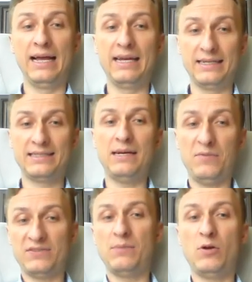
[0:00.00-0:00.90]
Some
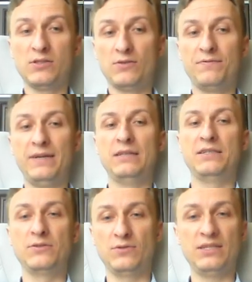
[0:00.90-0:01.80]
of them also felt
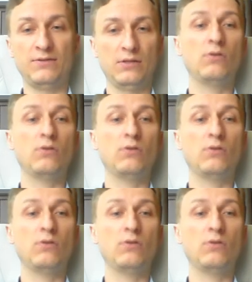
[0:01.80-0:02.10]
into this one.